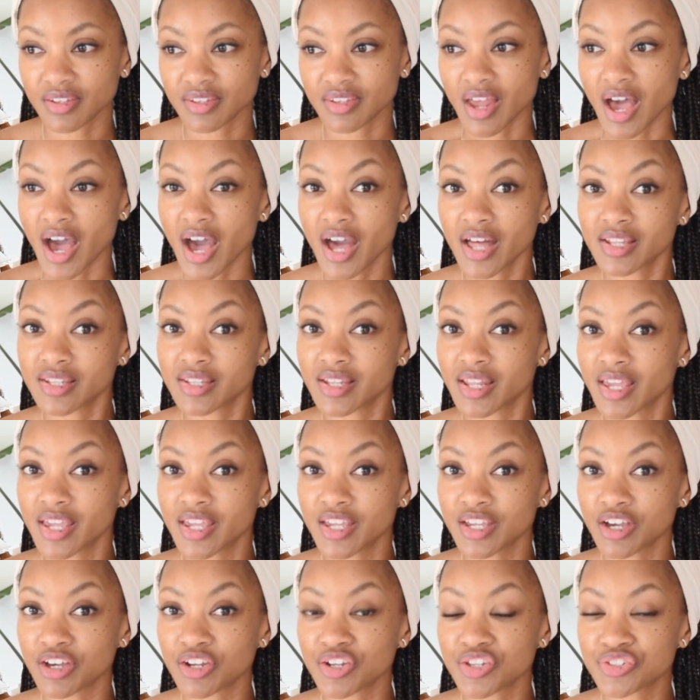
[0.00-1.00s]
not
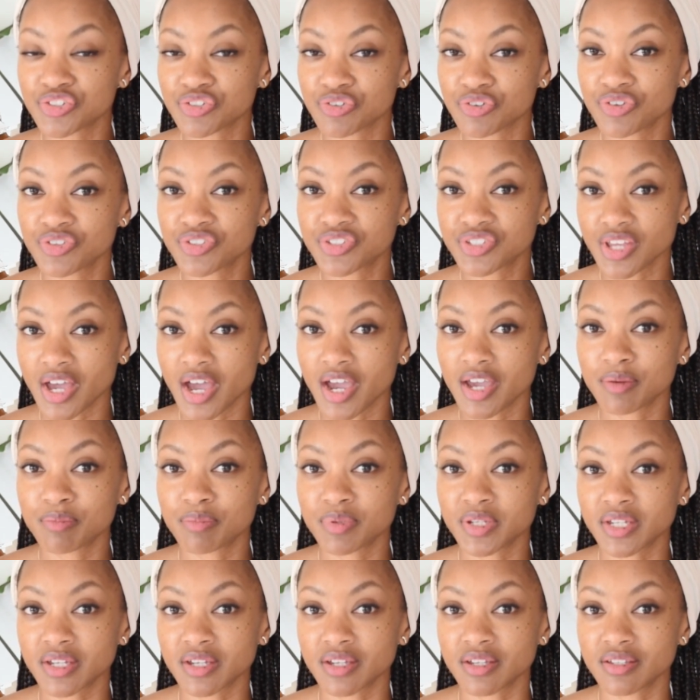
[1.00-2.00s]
laying on a certain side
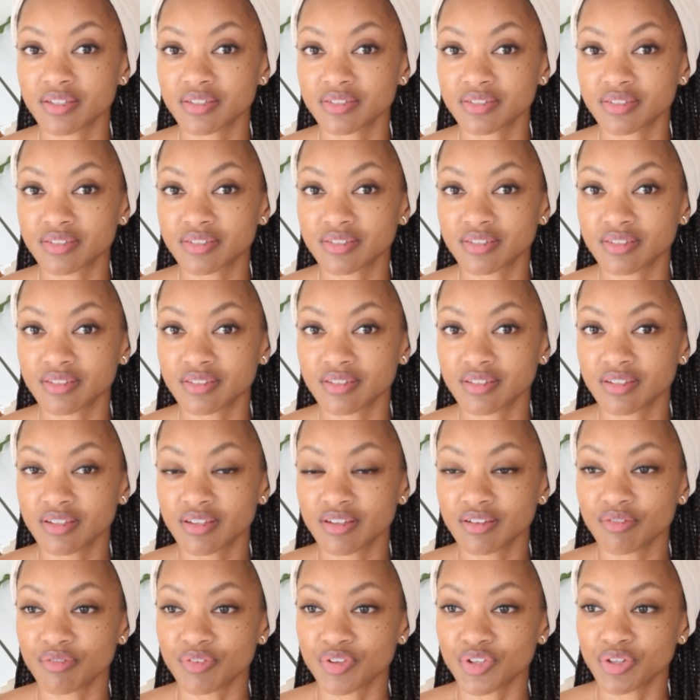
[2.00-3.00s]
because
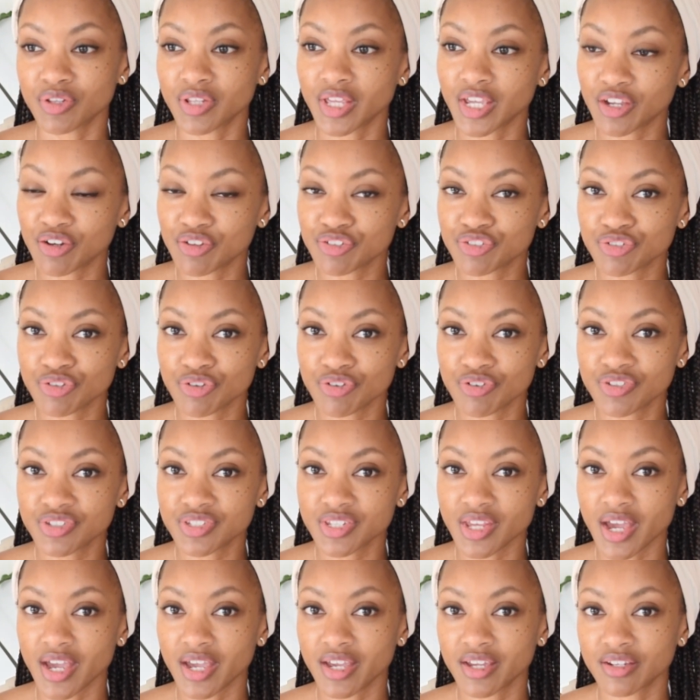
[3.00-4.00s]
when you lay on a certain
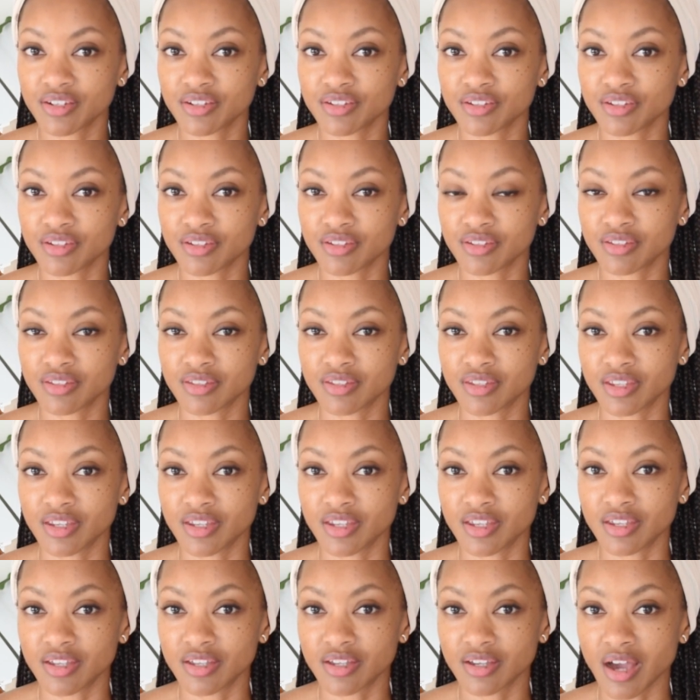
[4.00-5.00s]
side
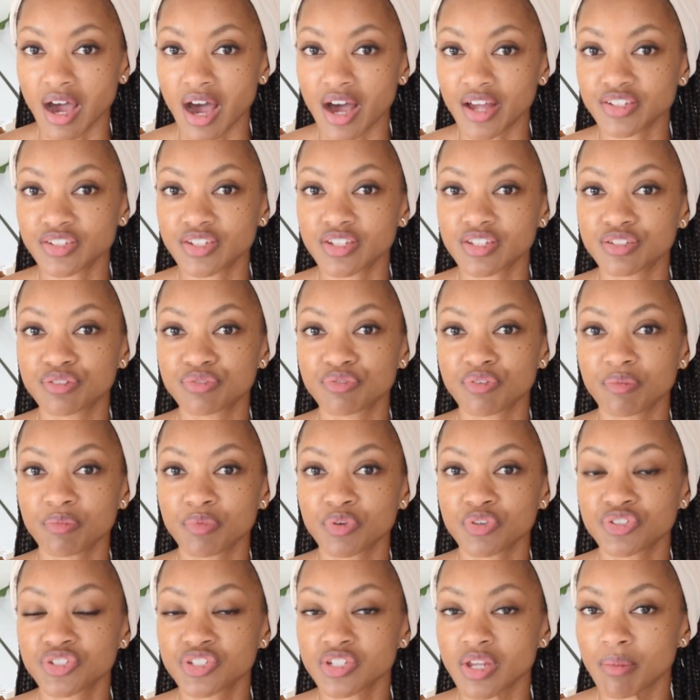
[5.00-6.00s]
the contents from
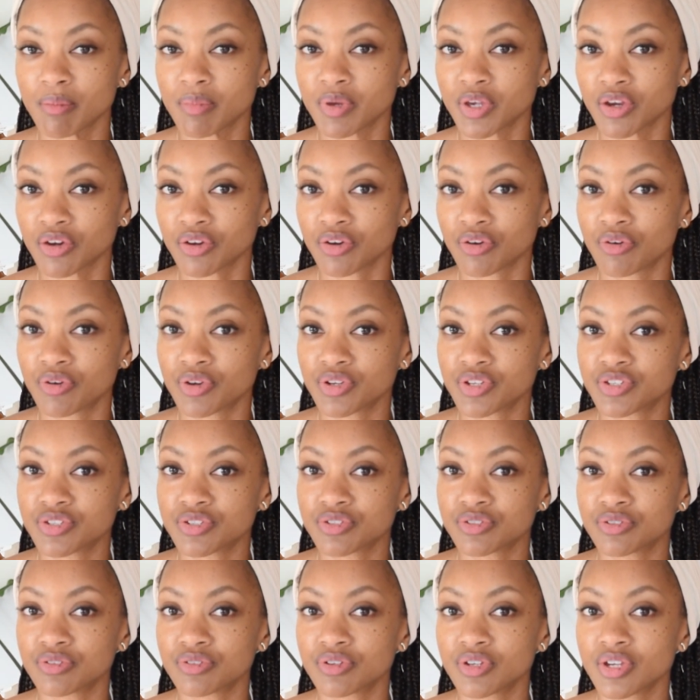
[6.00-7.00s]
your stomach are going
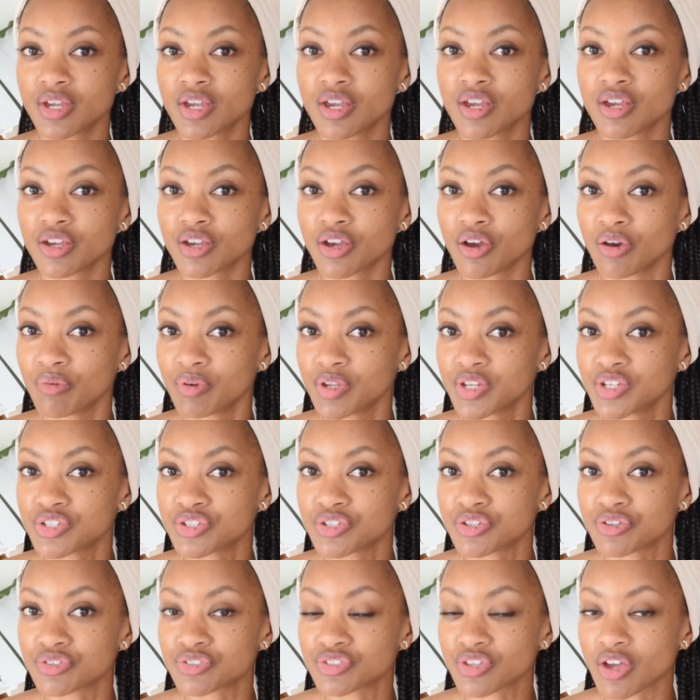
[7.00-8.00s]
to go
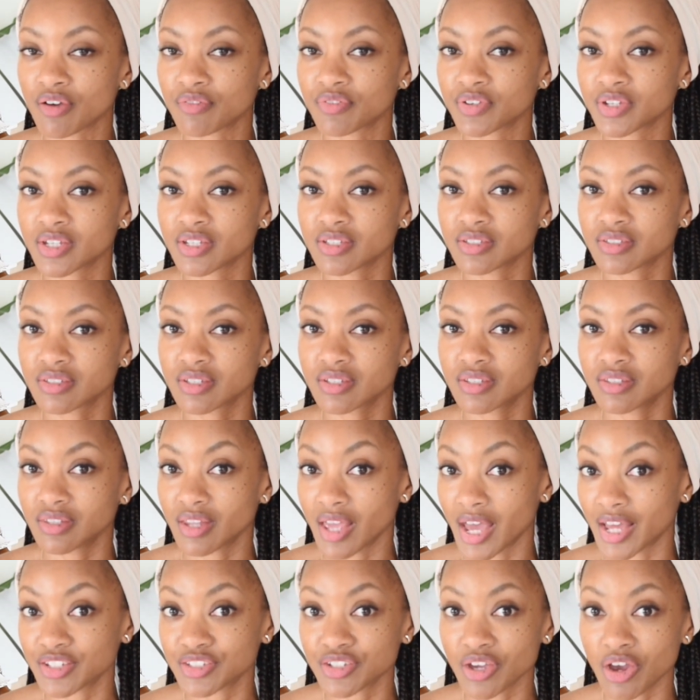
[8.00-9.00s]
into your esophagus and
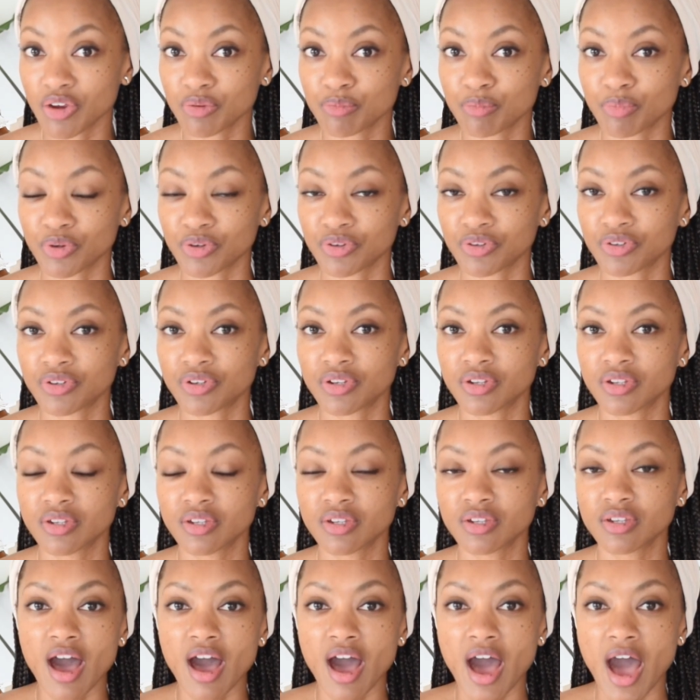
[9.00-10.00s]
that's heartburn
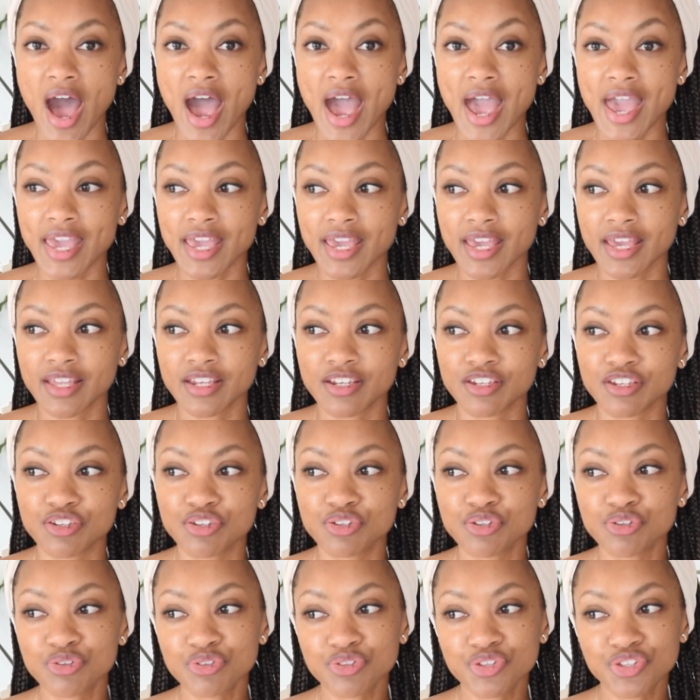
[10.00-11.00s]
i
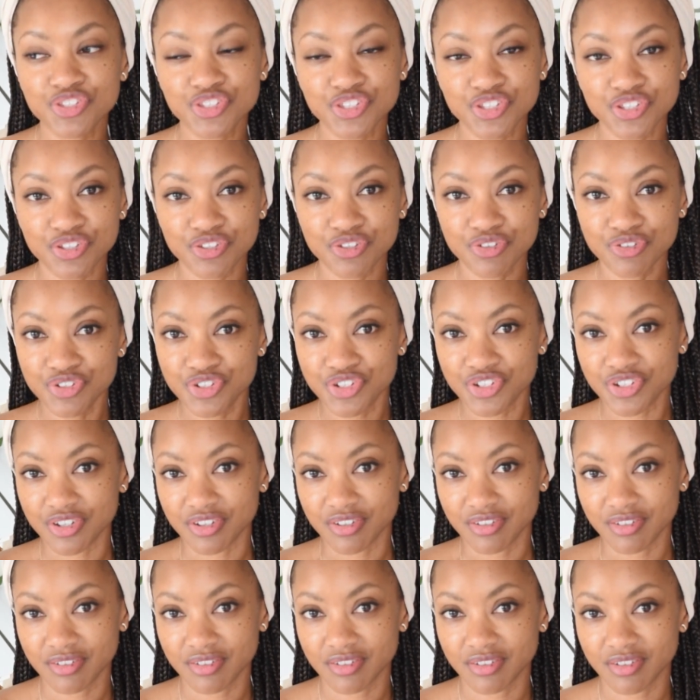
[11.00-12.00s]
knew the
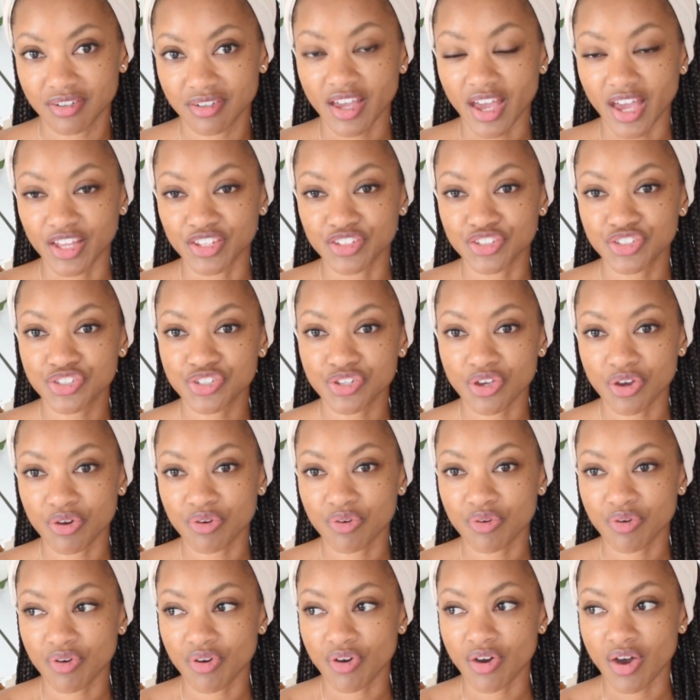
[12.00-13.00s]
solution and
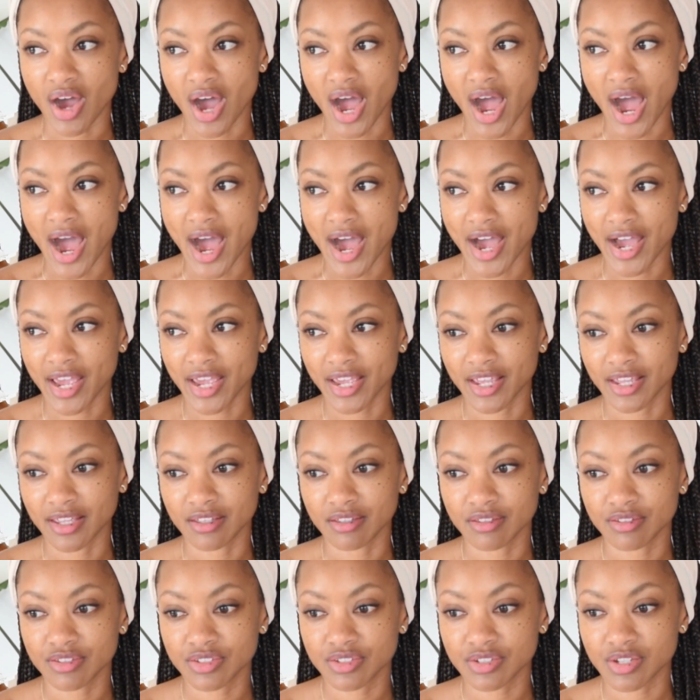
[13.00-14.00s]
so i
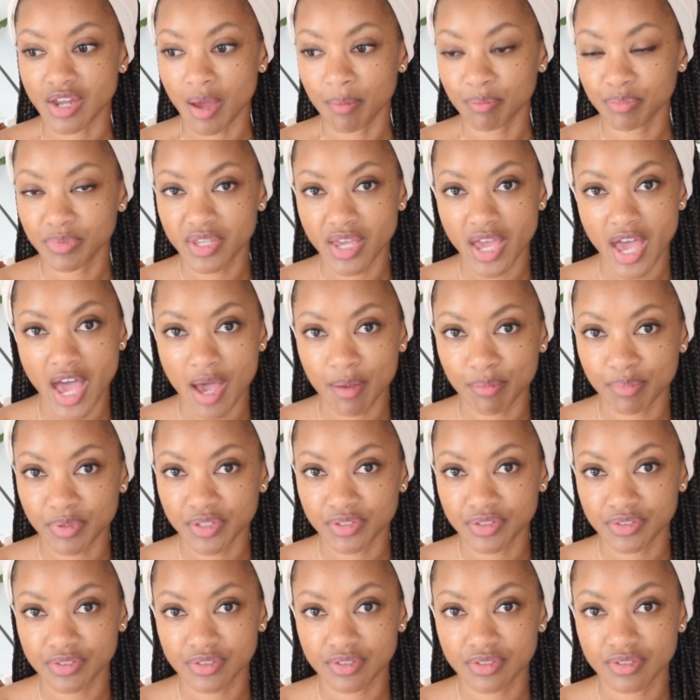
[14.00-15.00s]
stopped the
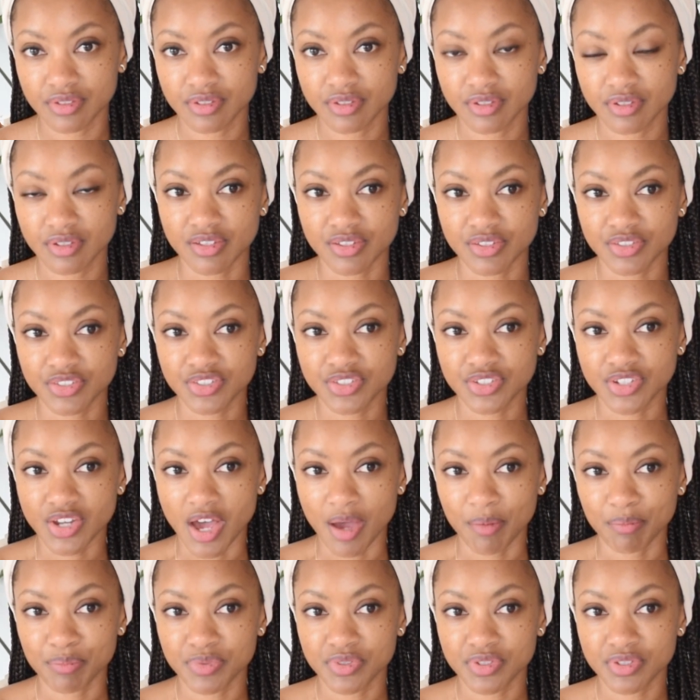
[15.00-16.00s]
habits
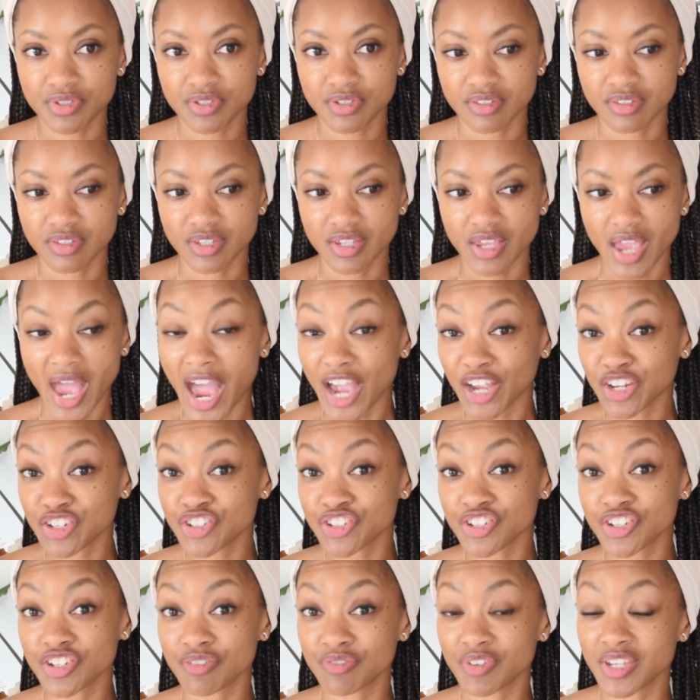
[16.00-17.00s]
stopped the
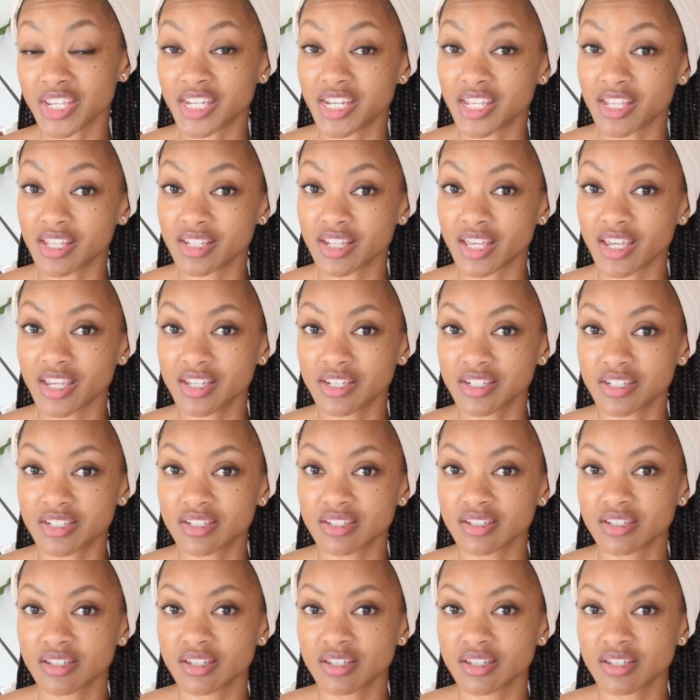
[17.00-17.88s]
action of eating late